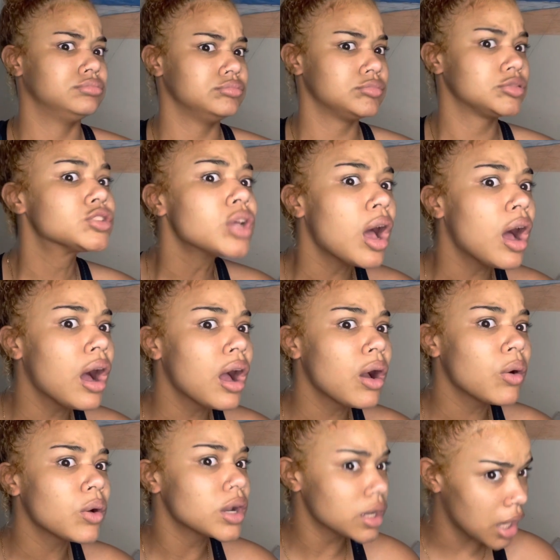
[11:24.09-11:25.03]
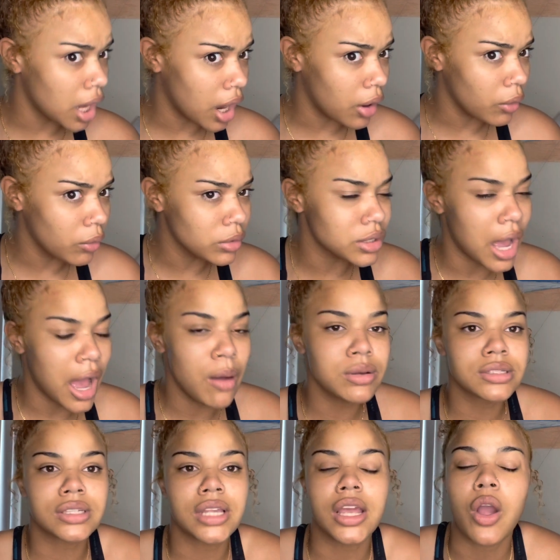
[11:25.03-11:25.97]
So, no. I
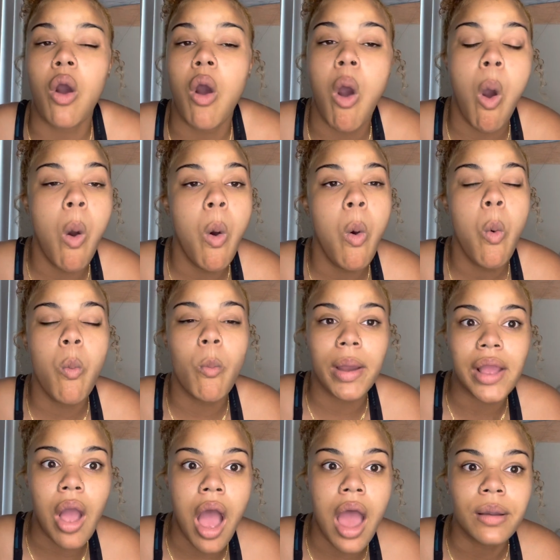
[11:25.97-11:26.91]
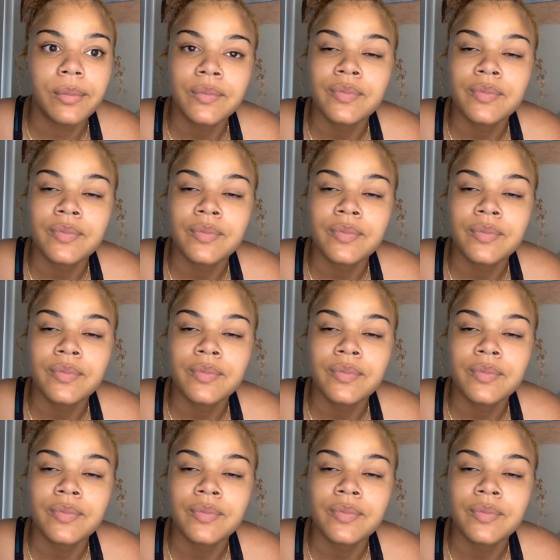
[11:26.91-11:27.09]
was like, oh my God.